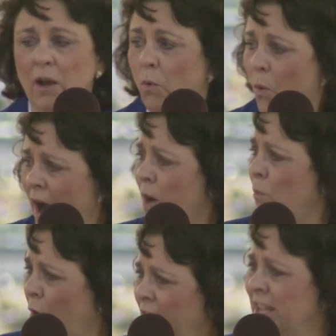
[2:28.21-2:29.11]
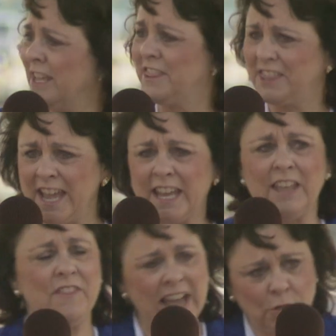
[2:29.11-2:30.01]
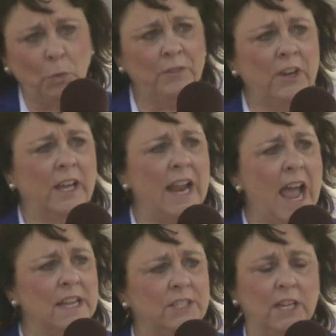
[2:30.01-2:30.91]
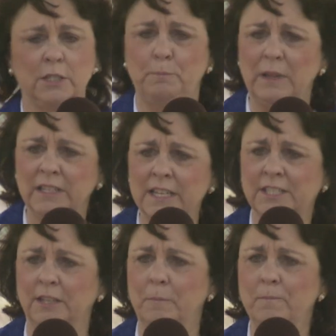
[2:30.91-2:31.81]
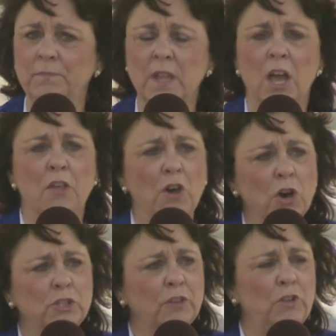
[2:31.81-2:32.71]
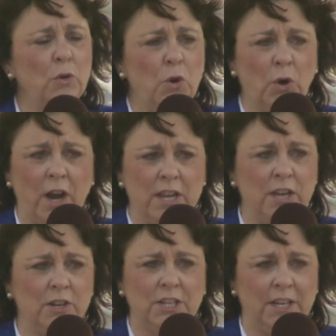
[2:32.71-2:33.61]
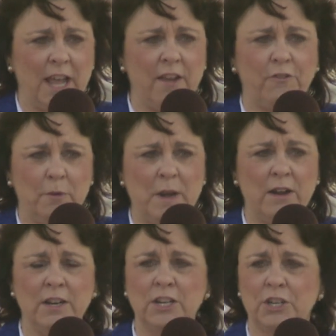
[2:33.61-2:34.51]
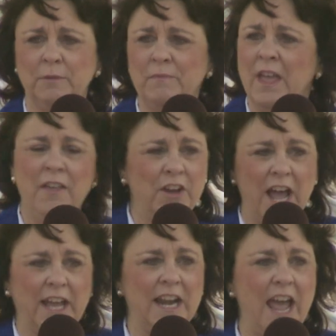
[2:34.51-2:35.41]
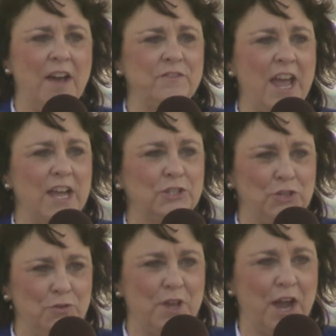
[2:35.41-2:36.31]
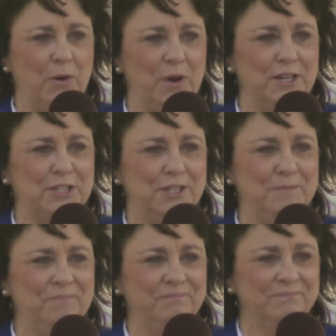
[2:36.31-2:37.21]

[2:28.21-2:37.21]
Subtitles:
What were you thinking? That's what they're going to ask us. But listen, those of you who are here today for marriage, they're not going to have to ask you that question.